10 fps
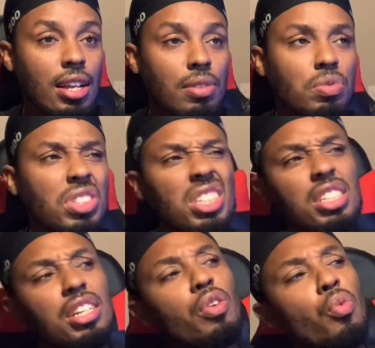Just,
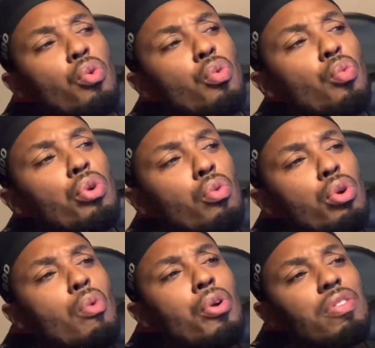we
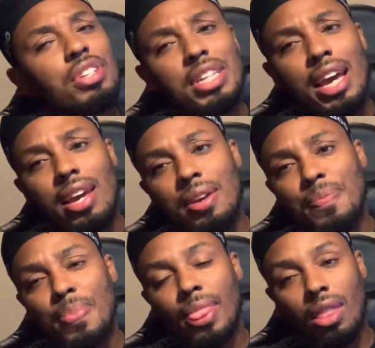won't even say,
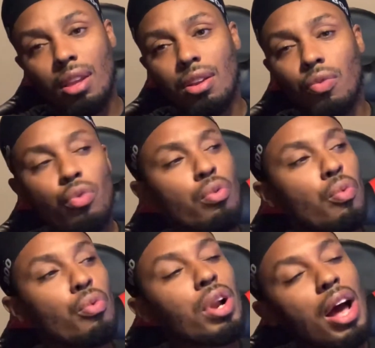we
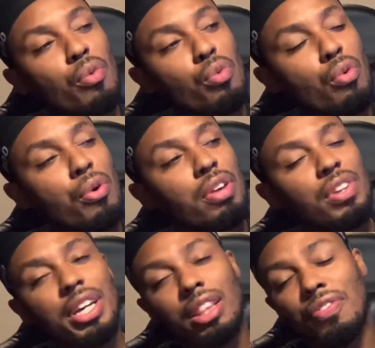won't even
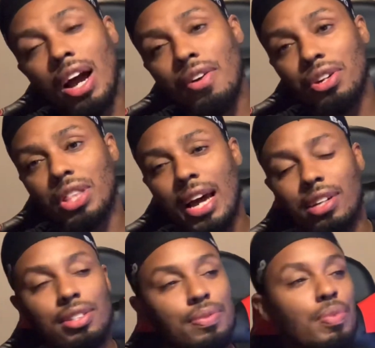look at the 500,000.